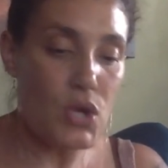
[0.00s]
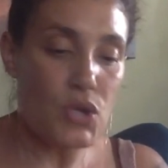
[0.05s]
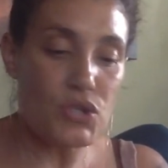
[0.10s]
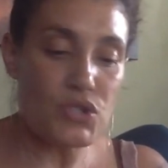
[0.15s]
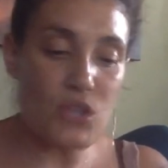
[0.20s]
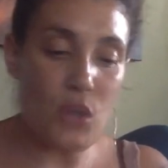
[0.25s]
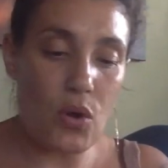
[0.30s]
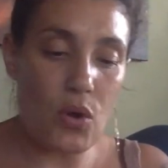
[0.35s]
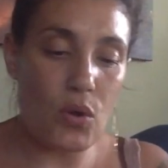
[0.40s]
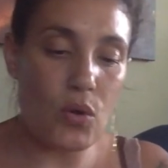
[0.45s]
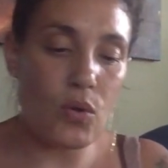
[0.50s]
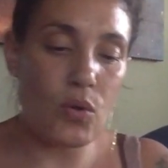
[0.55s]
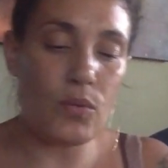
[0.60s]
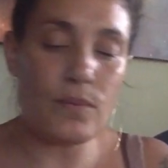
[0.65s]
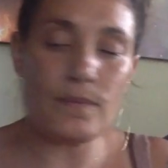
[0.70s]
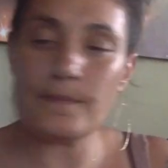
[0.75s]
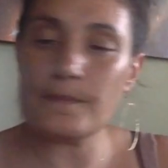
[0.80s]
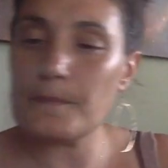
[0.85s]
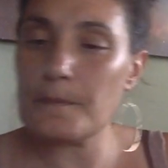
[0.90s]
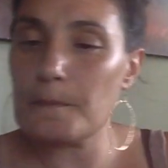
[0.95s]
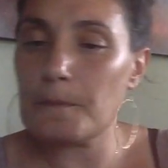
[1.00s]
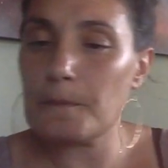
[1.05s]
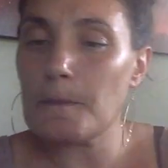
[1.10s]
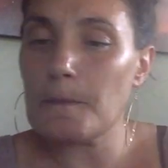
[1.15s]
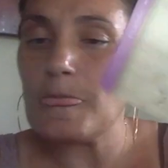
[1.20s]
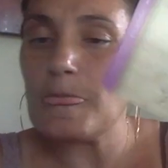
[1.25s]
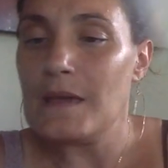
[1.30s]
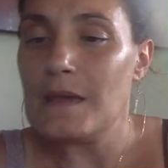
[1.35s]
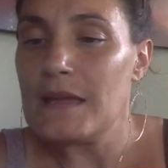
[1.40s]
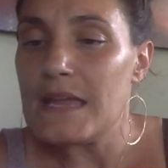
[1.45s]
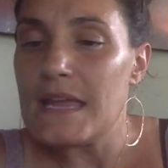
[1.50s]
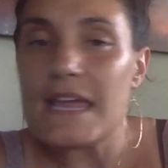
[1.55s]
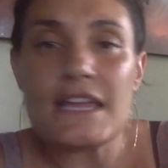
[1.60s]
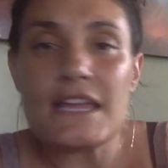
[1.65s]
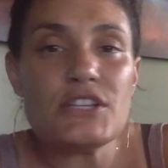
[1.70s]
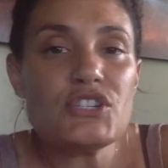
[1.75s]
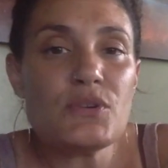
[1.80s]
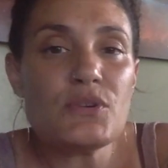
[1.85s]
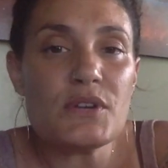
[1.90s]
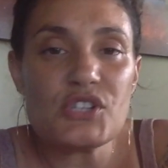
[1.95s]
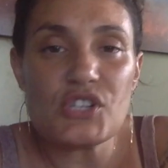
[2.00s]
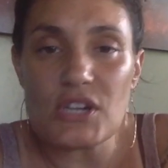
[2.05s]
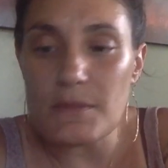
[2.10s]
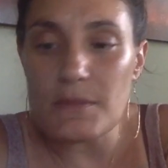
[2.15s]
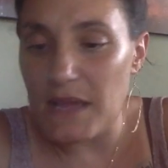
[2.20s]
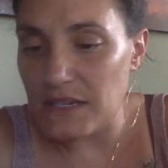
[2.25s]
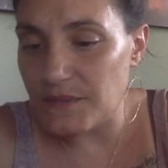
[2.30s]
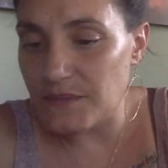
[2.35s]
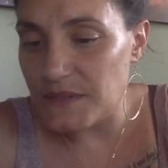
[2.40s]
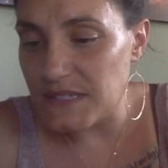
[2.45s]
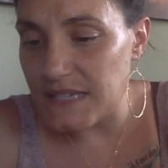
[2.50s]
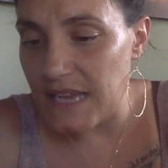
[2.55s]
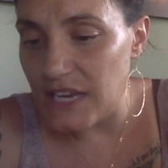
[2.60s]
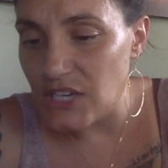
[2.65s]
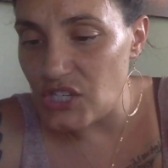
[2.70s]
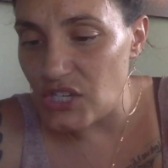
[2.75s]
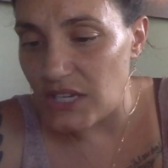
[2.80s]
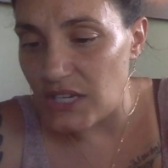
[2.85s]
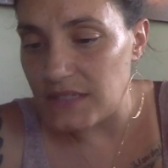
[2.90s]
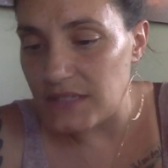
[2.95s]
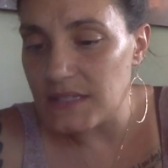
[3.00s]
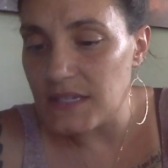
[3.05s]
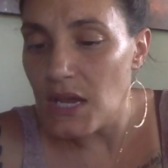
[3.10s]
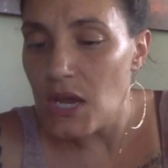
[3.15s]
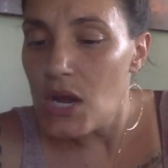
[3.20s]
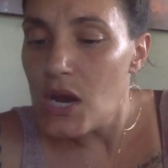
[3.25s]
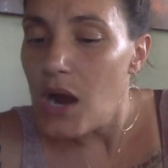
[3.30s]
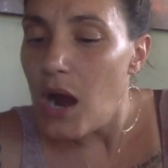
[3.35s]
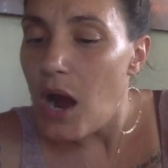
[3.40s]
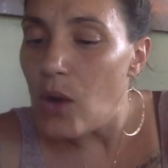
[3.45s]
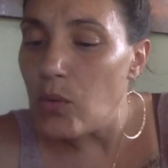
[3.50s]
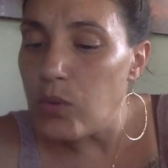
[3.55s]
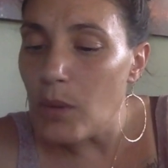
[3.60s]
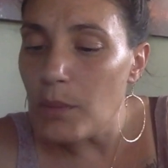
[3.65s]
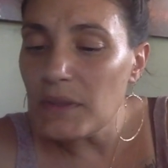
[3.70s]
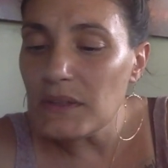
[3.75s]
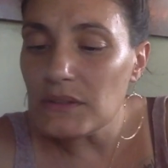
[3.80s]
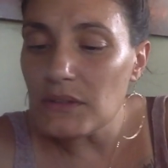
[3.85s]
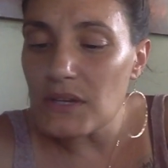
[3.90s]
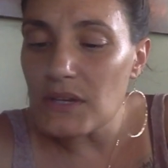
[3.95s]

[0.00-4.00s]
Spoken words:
So intuition and manifestations. A woman